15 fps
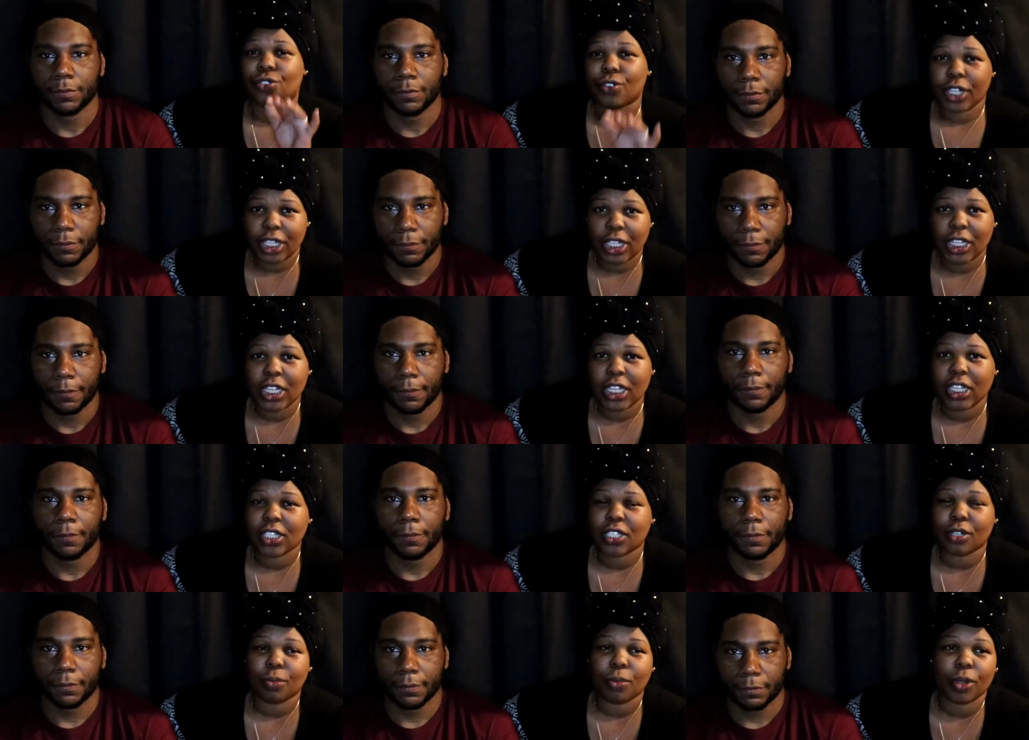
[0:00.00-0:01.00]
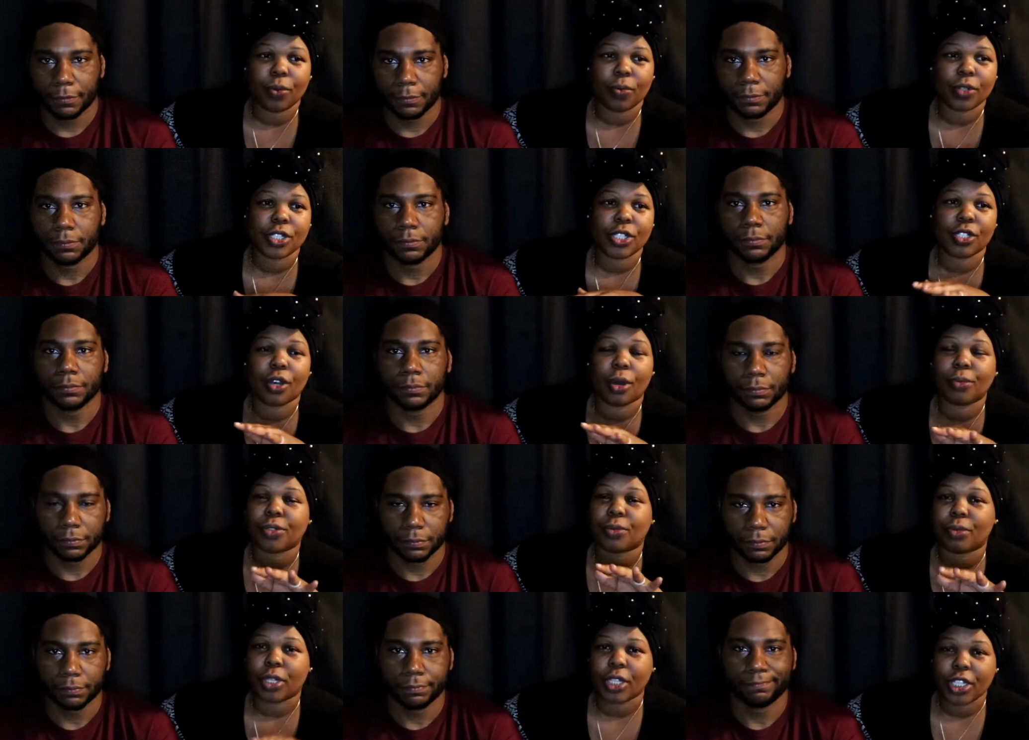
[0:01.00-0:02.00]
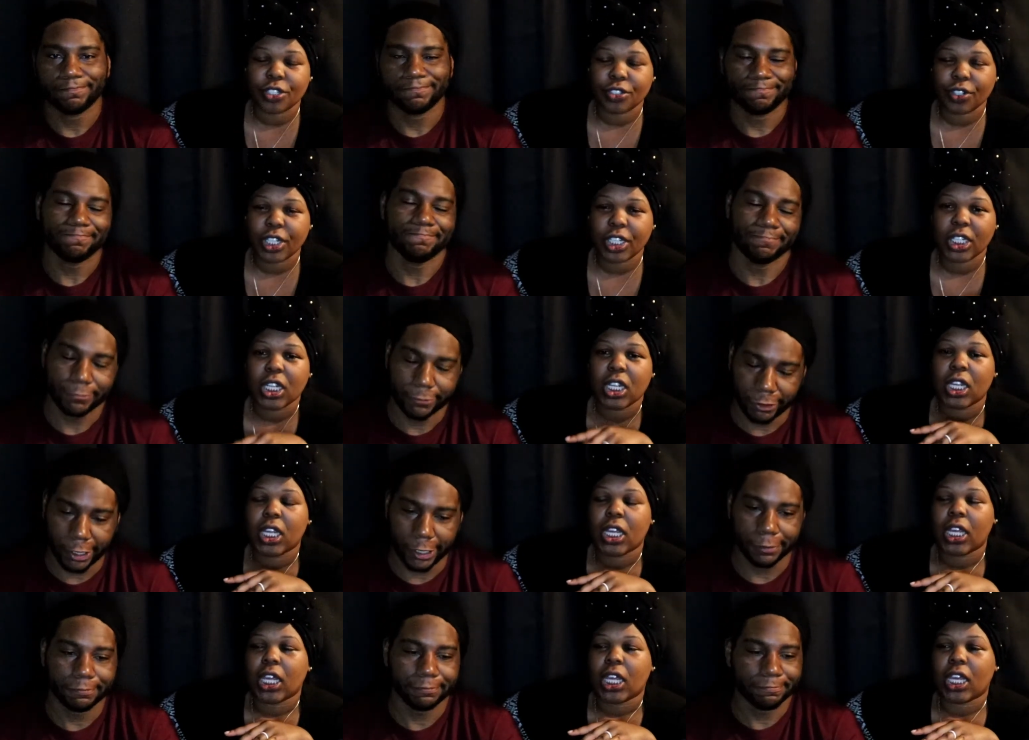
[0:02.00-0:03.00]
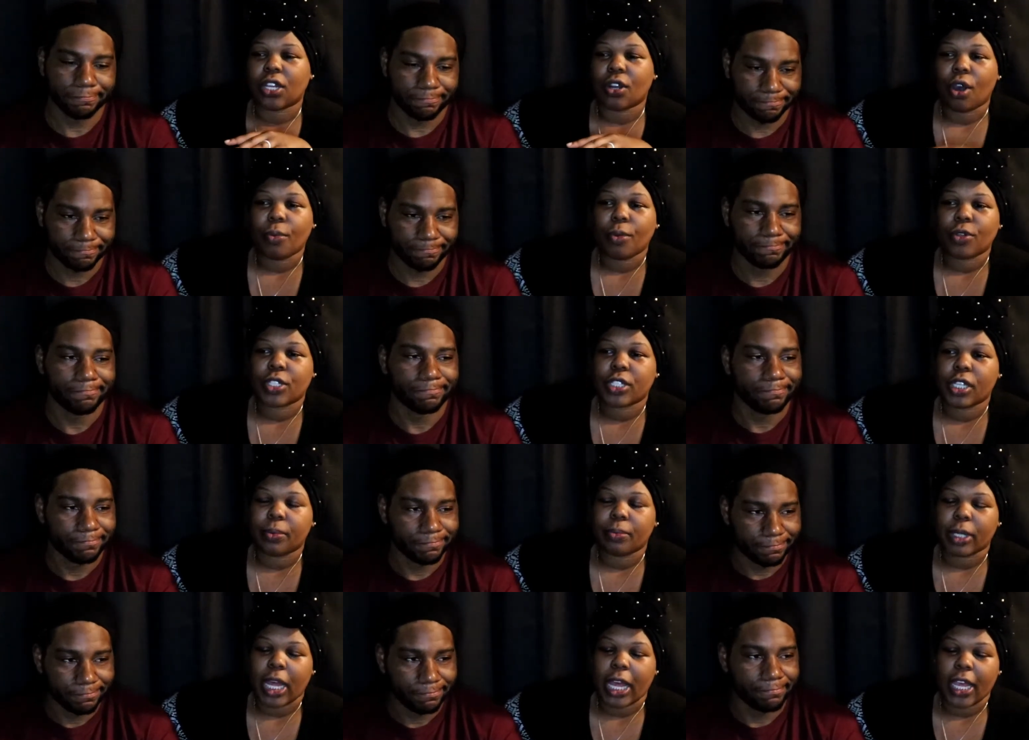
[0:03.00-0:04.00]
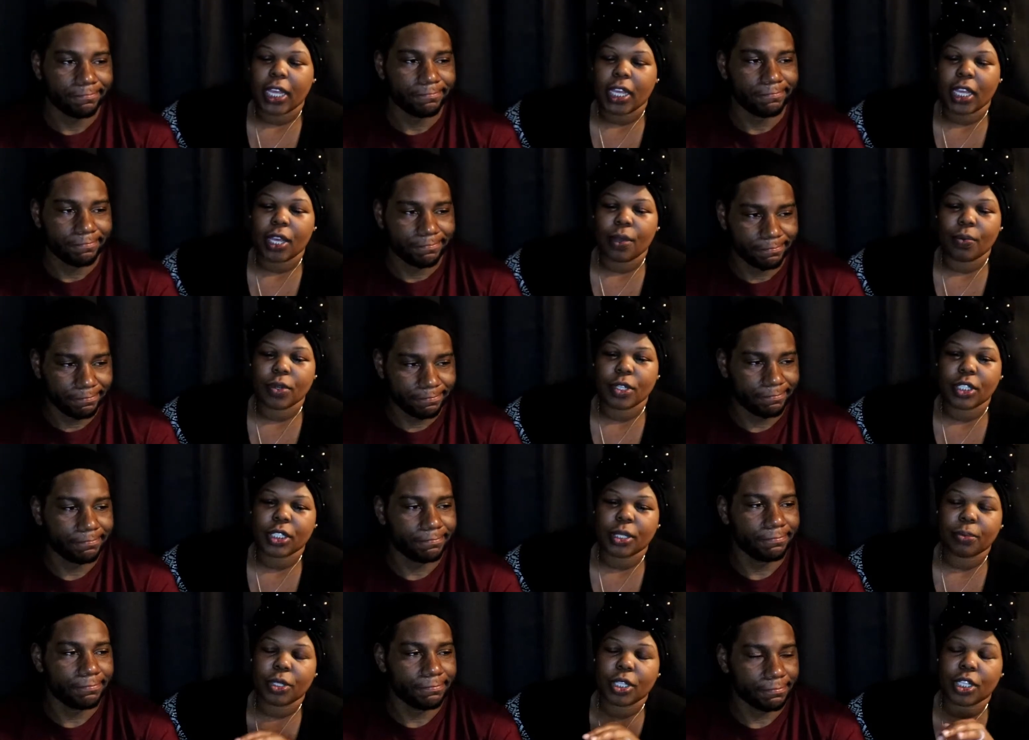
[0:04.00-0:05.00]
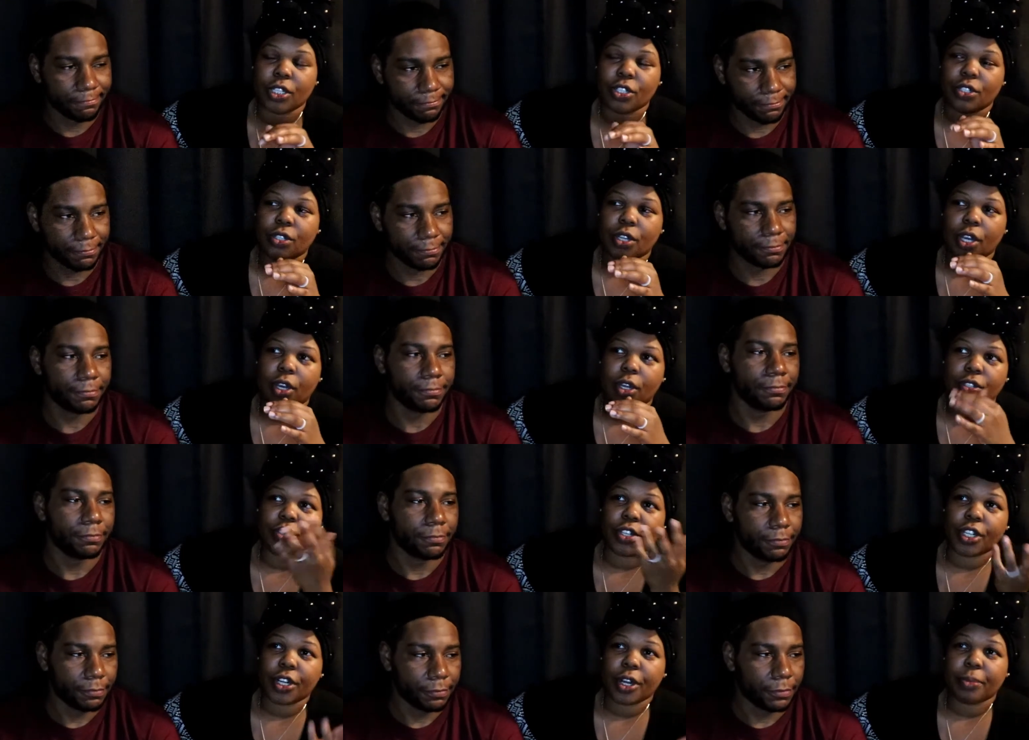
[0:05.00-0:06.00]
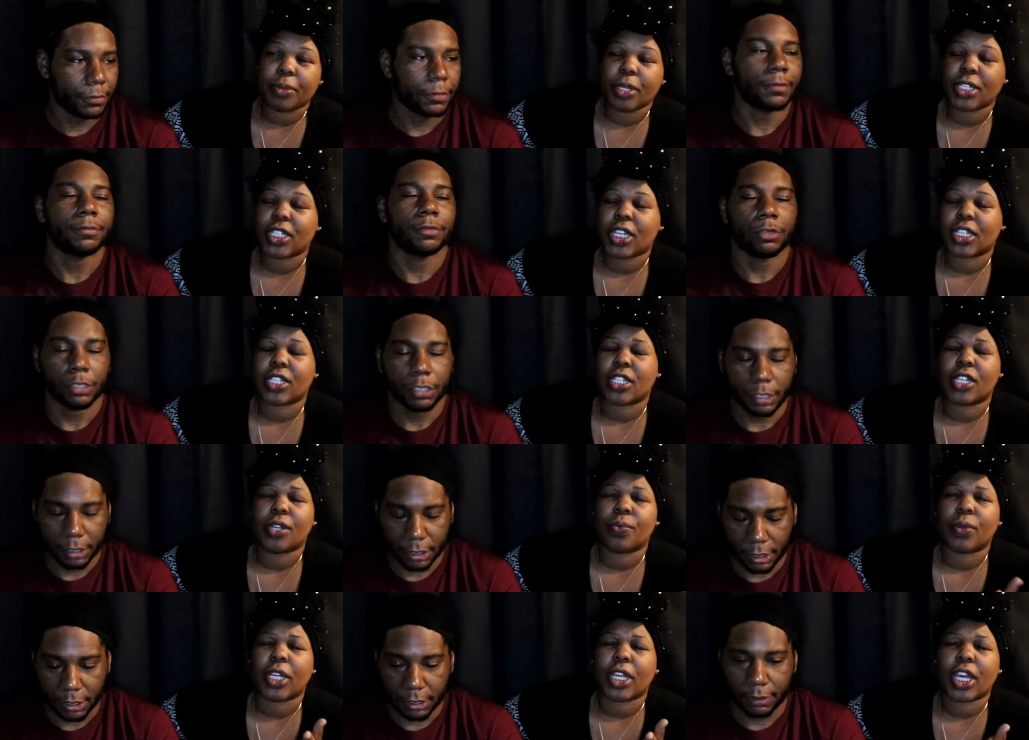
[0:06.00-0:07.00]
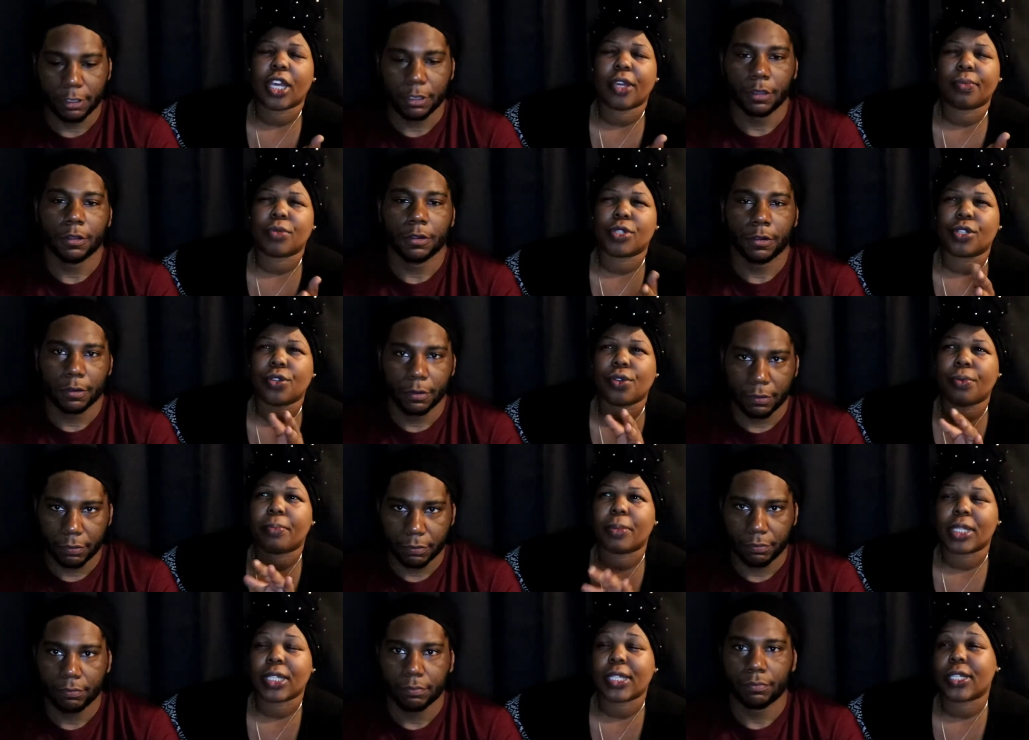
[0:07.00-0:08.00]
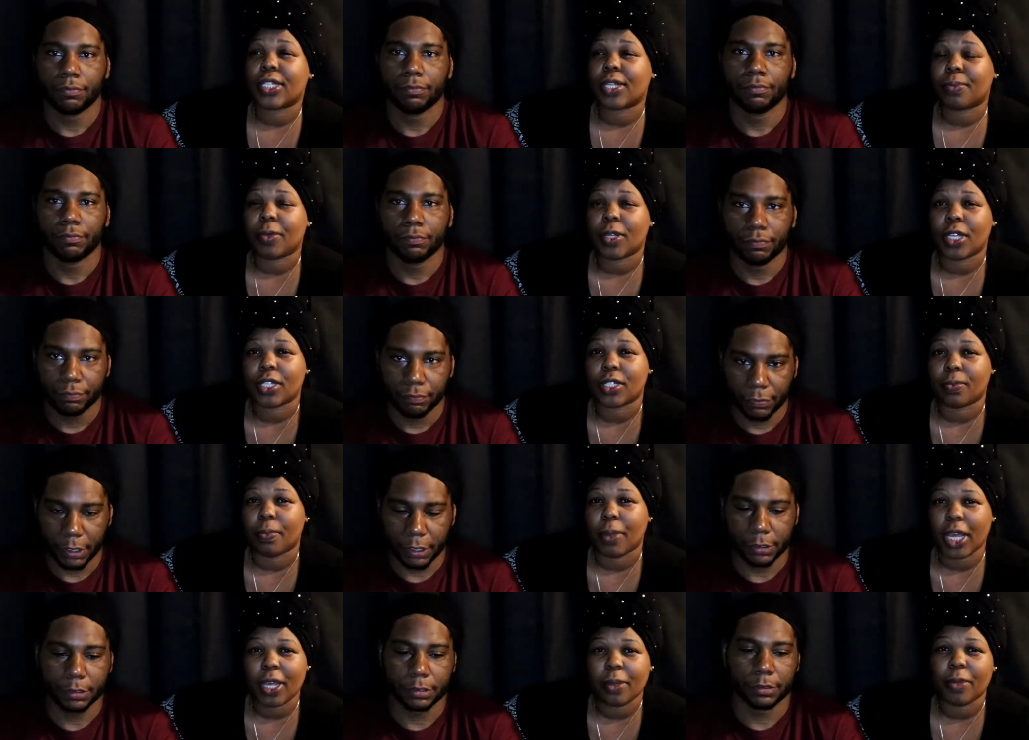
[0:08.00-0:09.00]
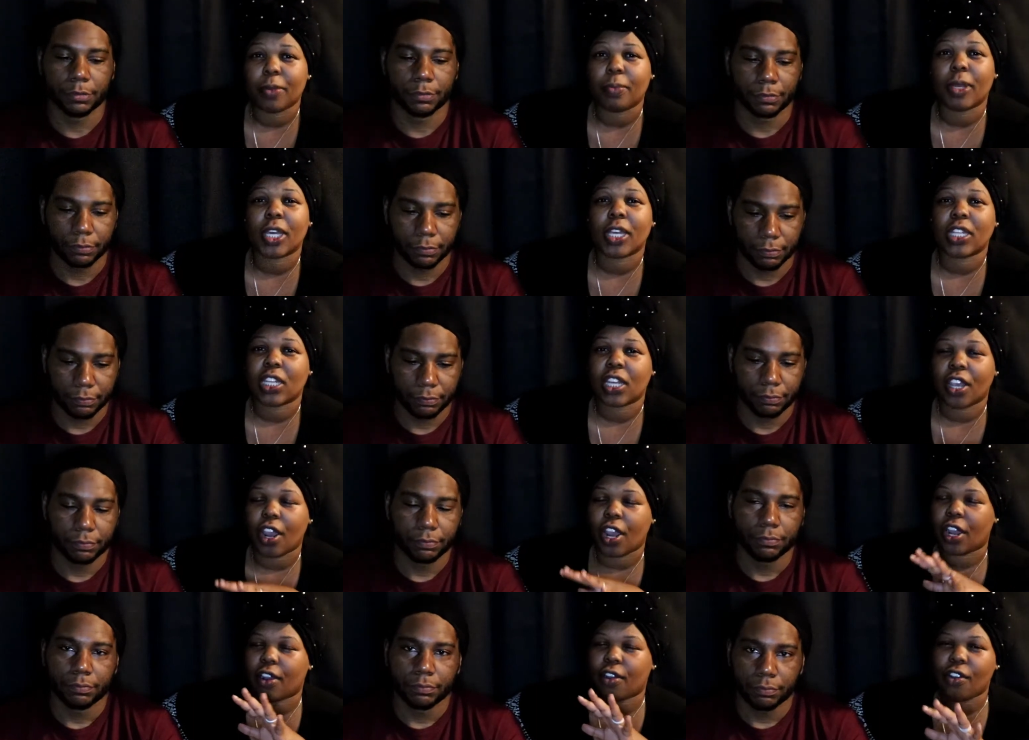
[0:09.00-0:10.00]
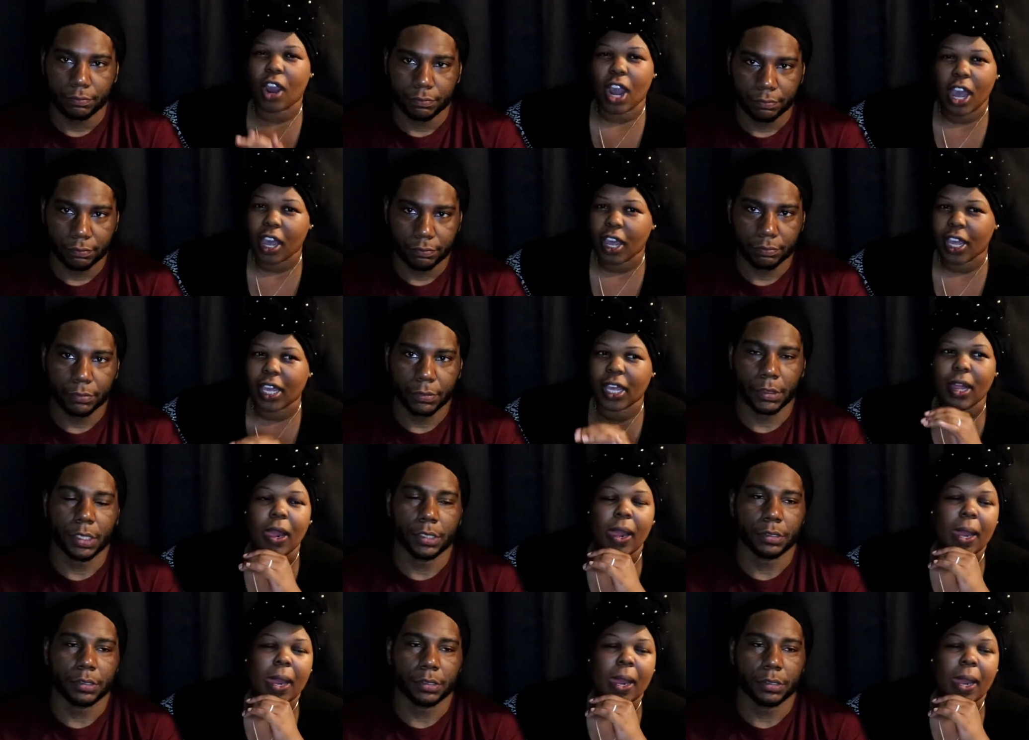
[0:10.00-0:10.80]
Speaker 1: drinking to the point where she's almost belligerent. It almost seemed like it was something triggered her PTSD when it came to Mississippi's baby being there and crying.